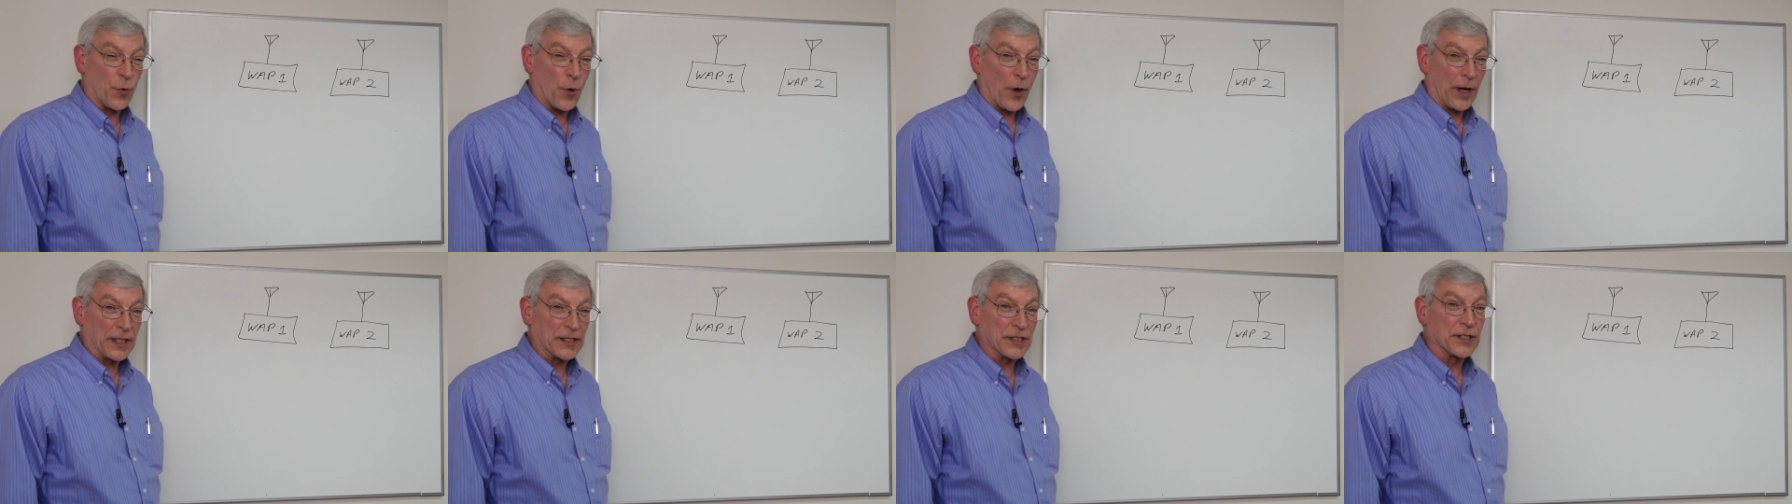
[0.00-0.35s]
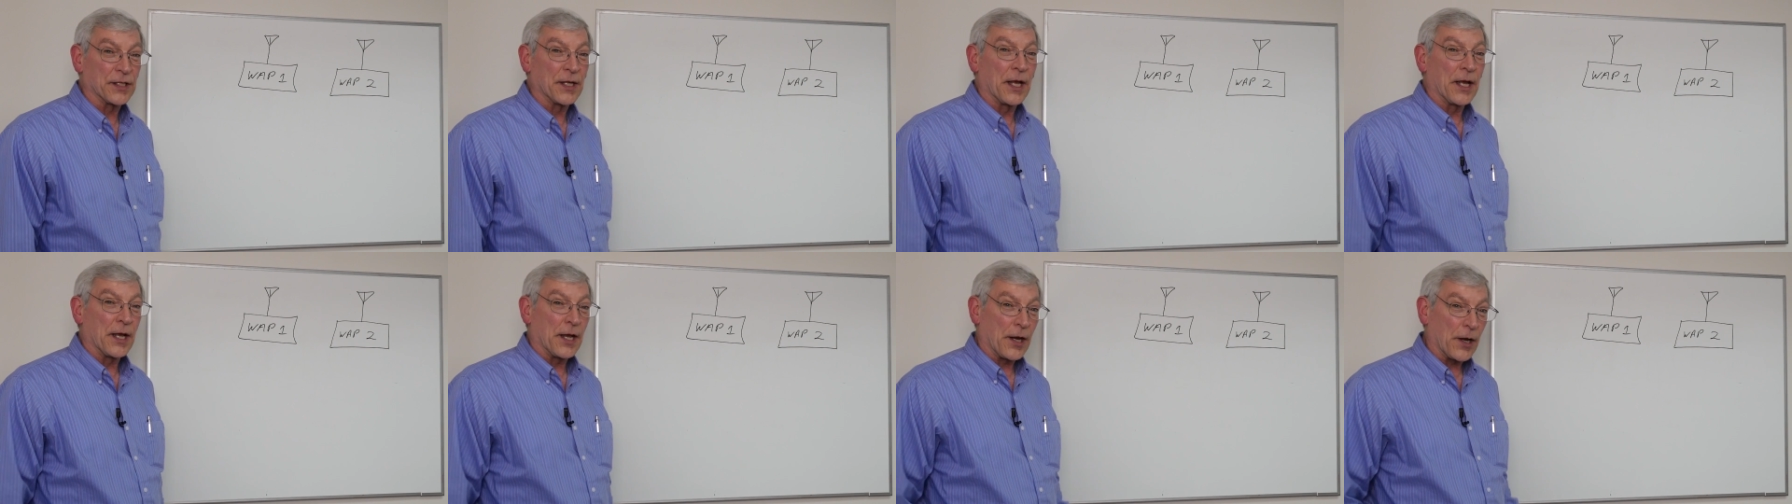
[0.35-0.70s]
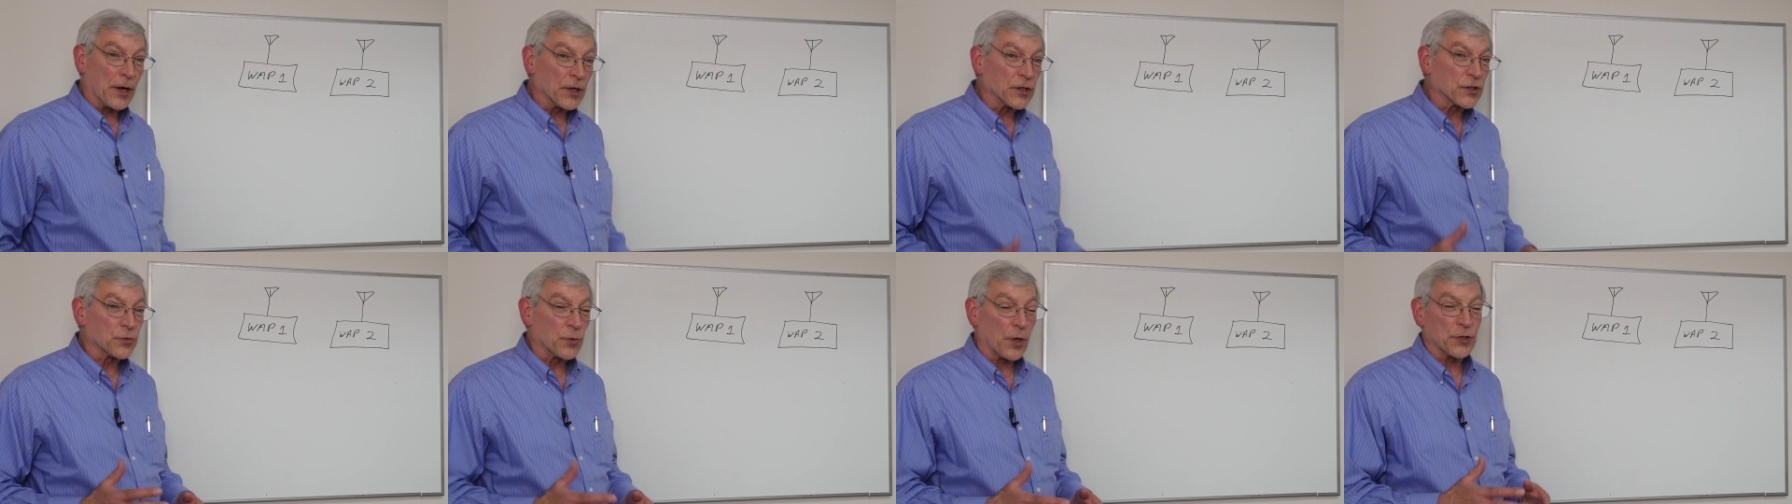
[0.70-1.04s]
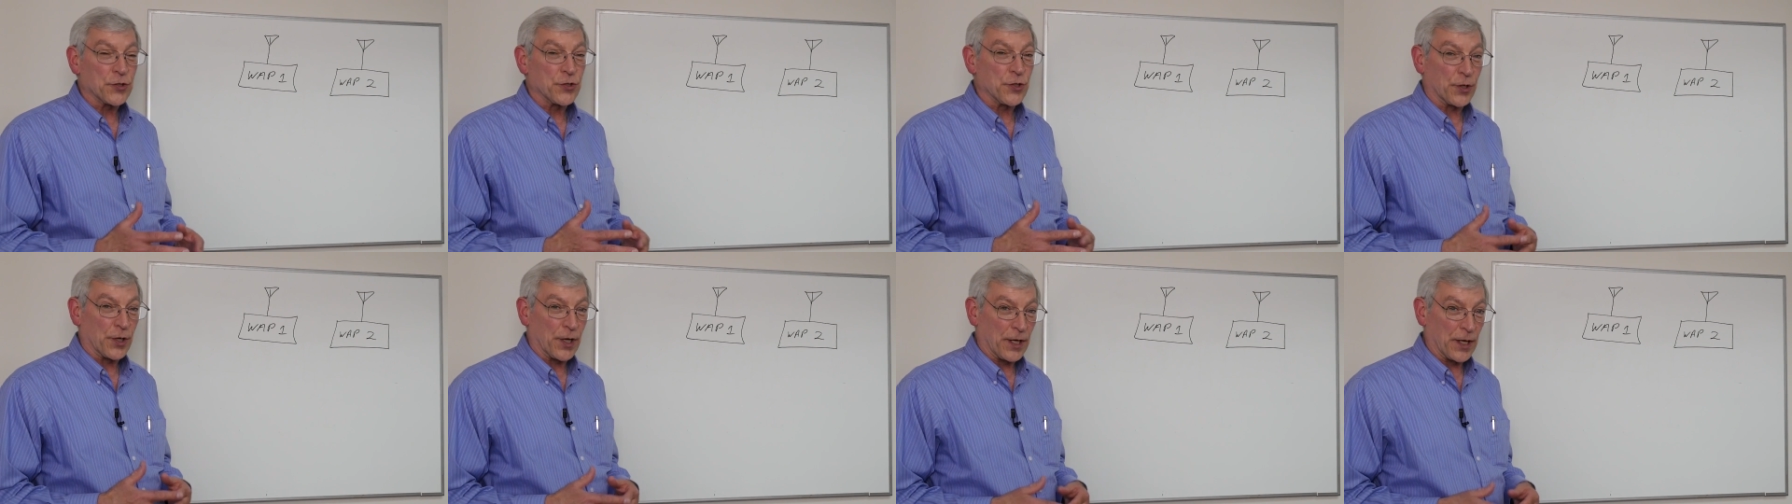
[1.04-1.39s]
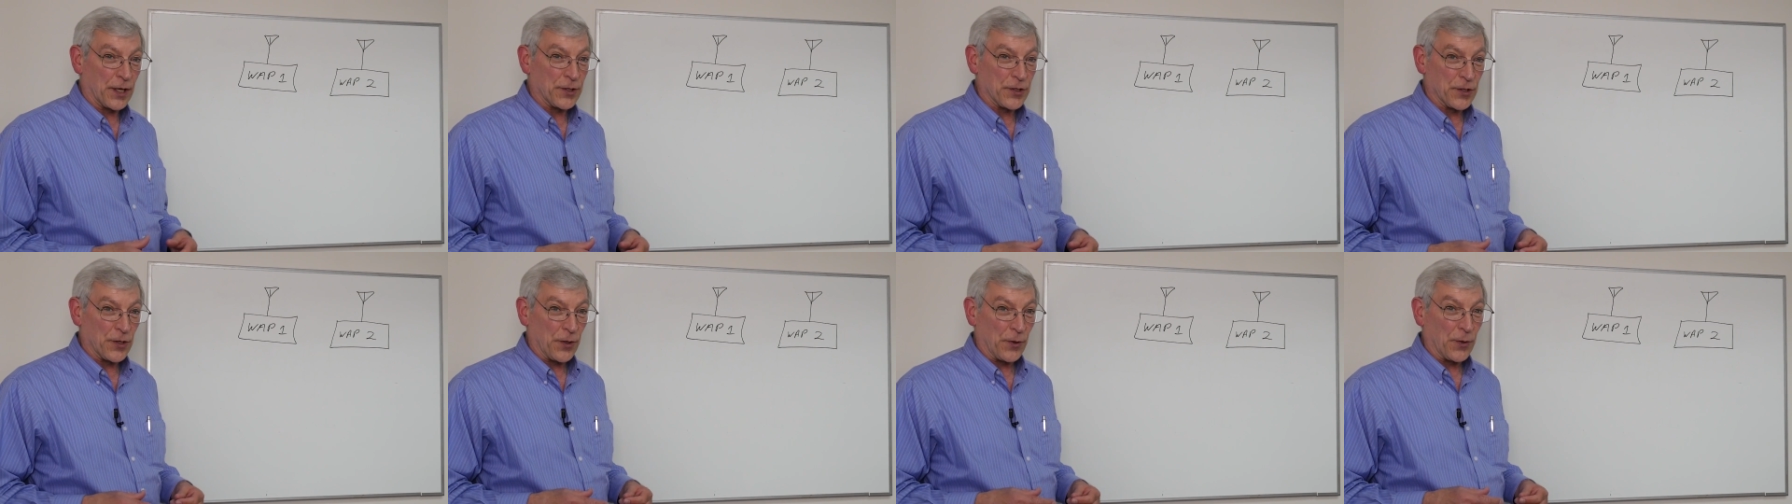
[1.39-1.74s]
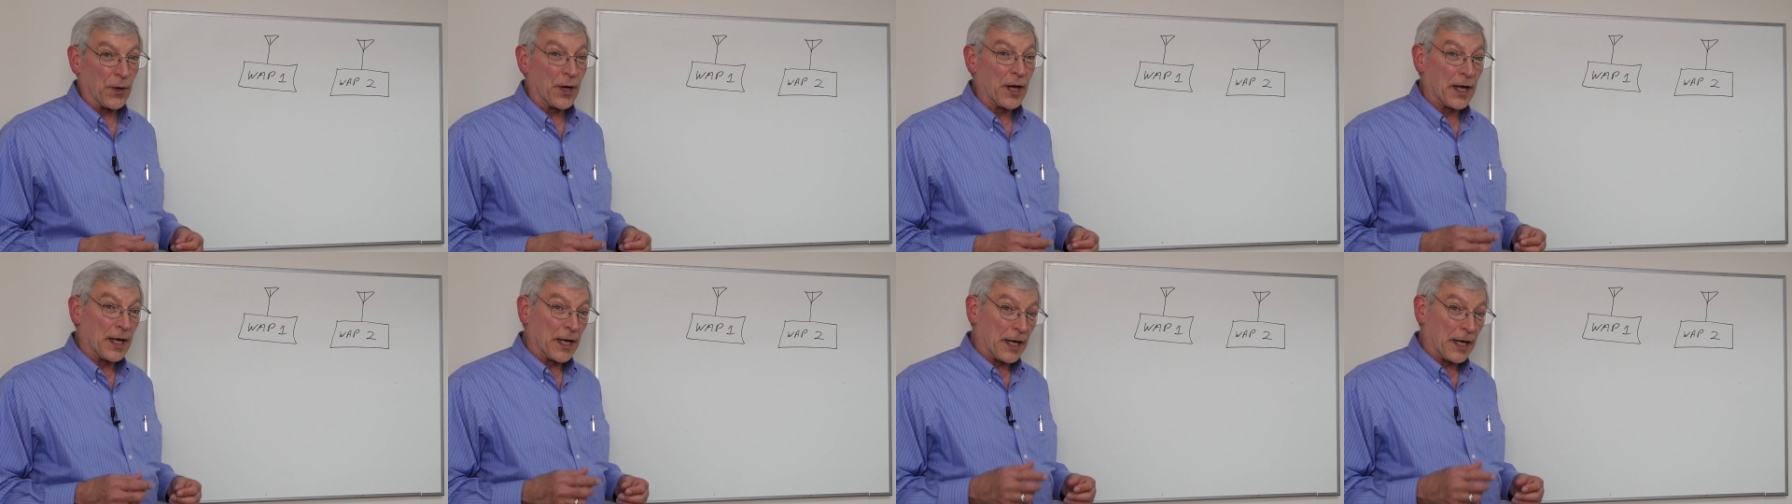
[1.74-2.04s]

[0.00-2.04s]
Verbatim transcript: points, here's what you're going to do.